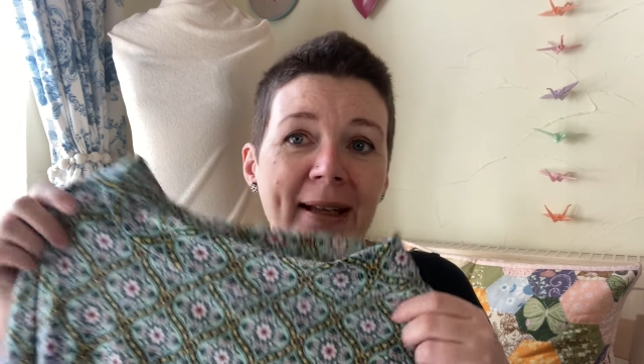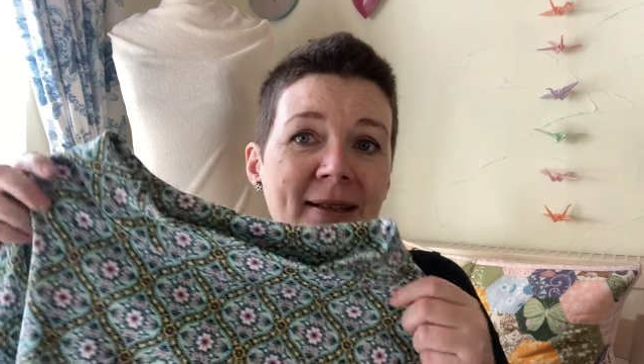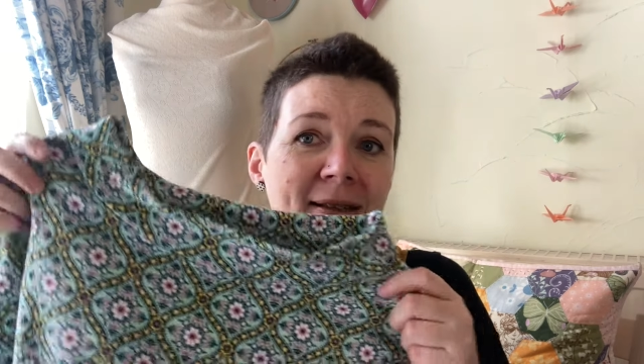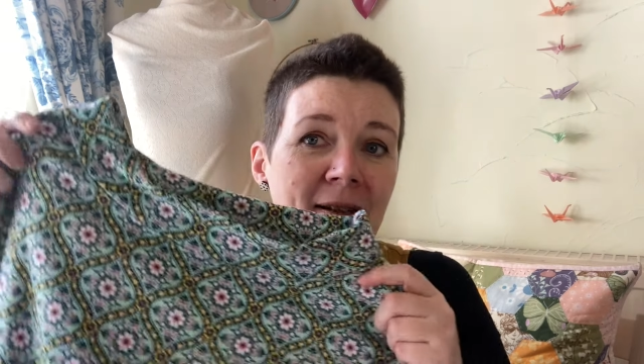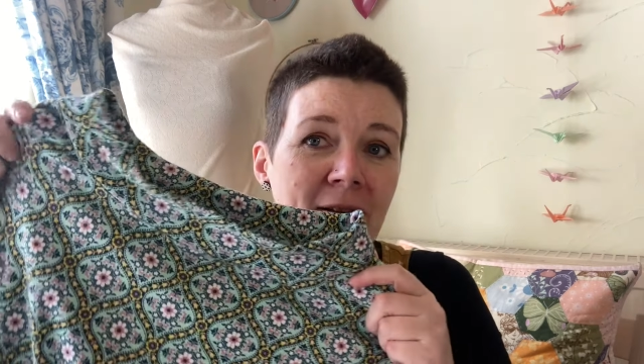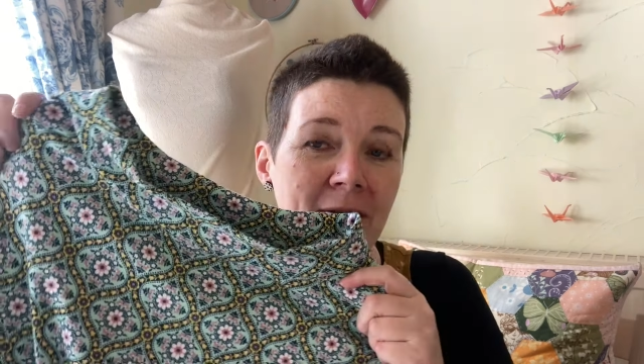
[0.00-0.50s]

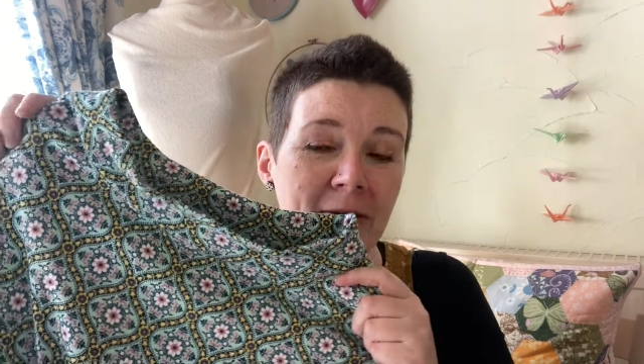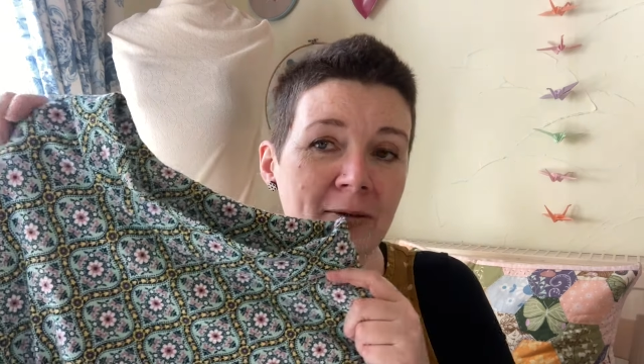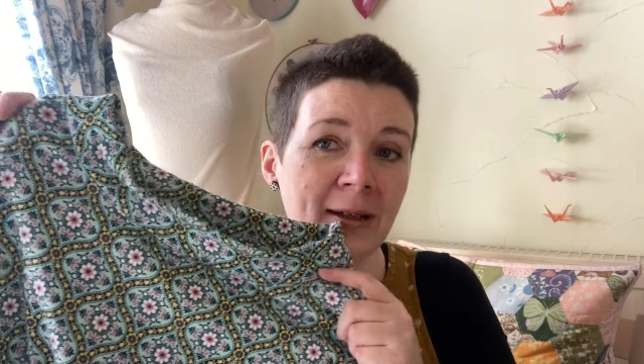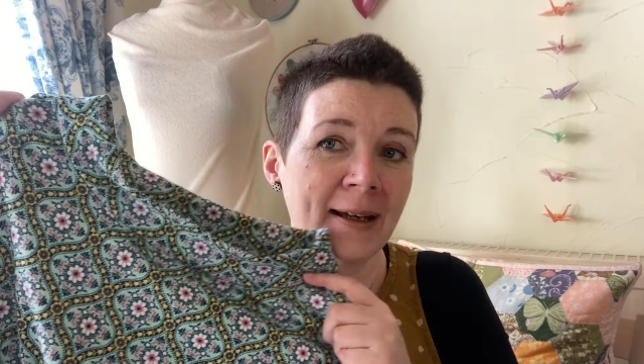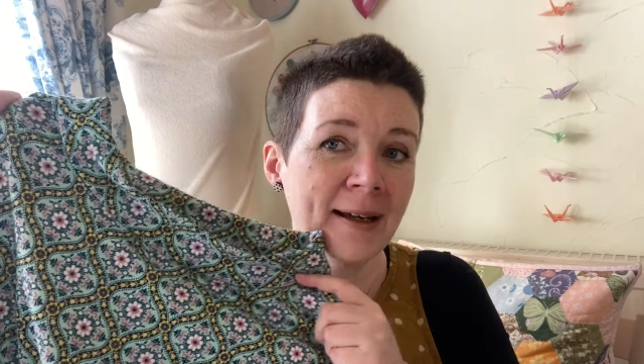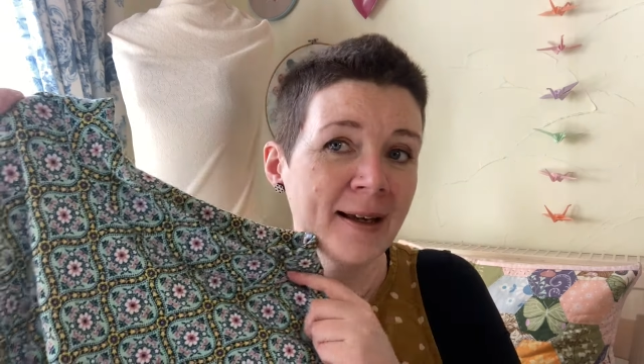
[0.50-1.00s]
So
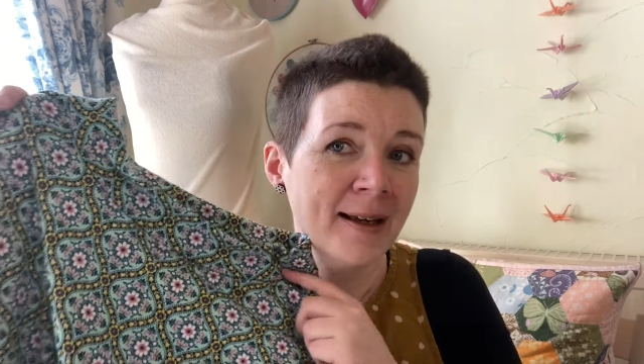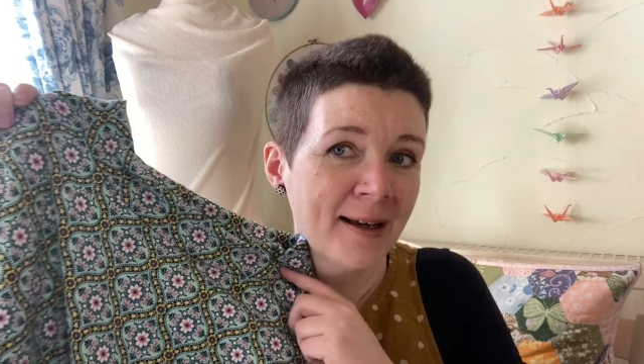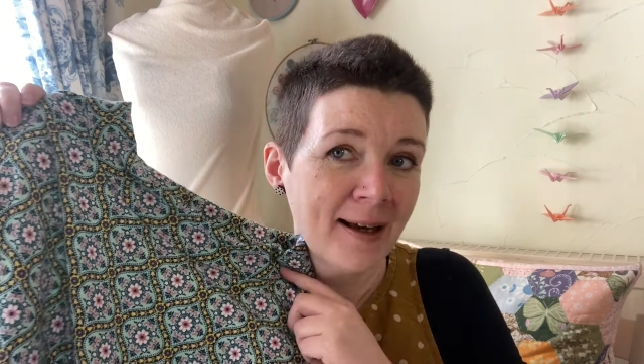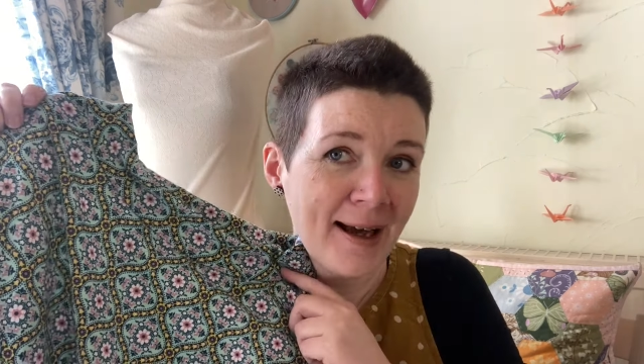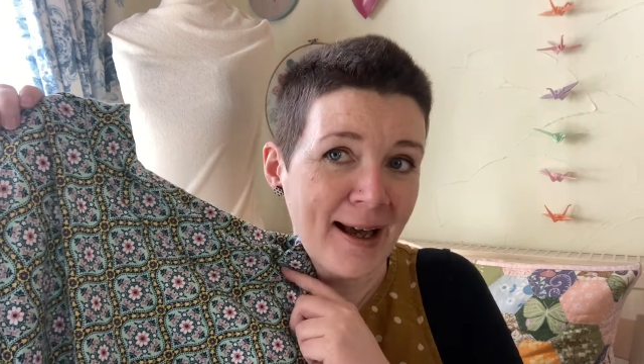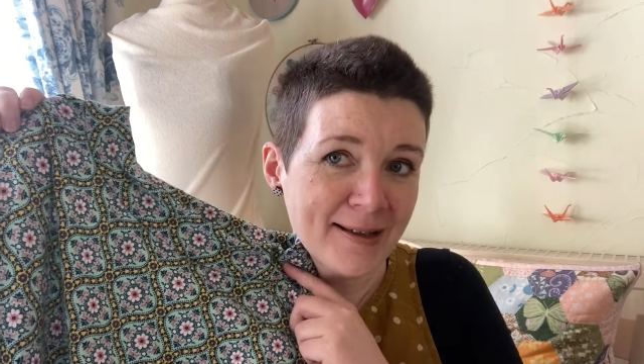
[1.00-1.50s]

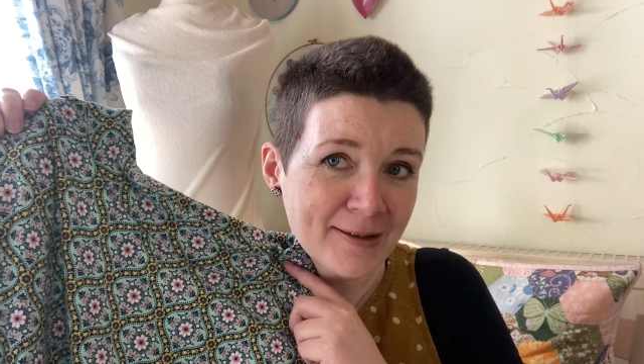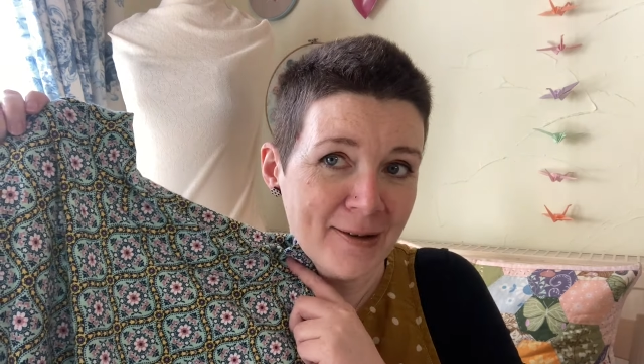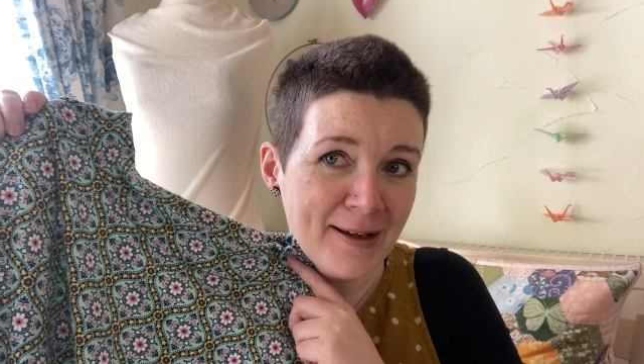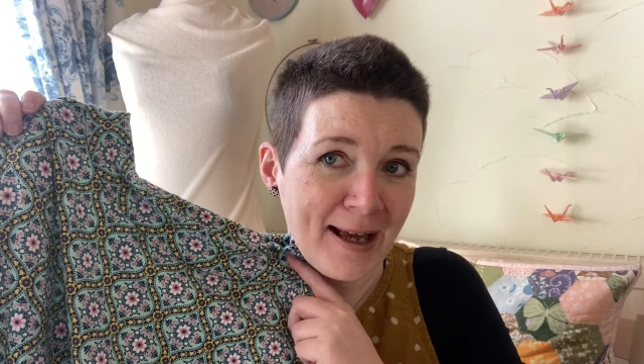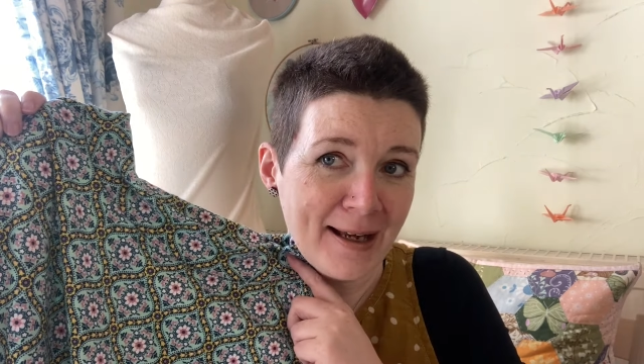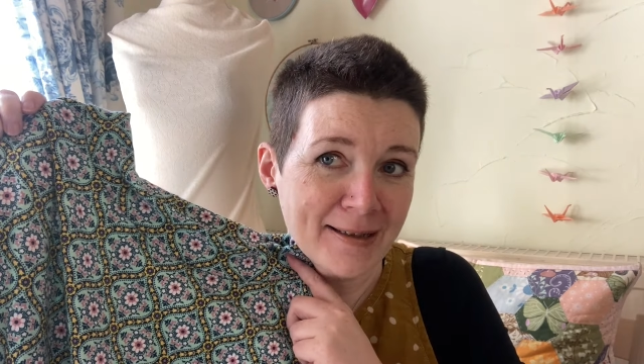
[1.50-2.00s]
as I
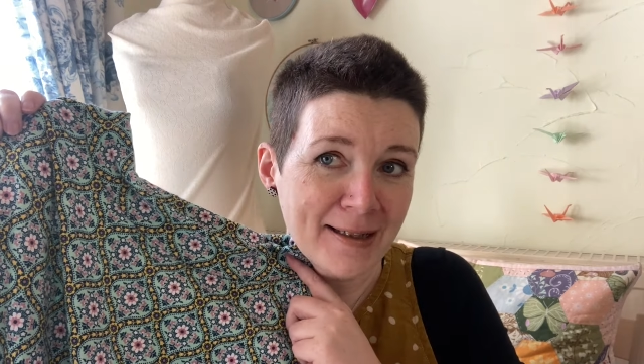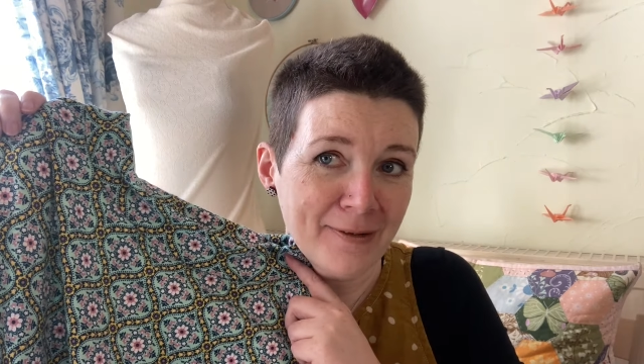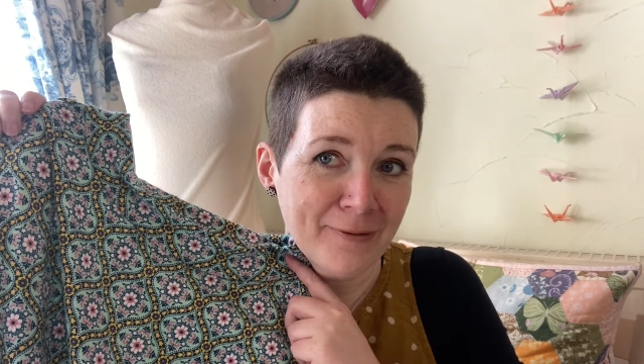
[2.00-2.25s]
had it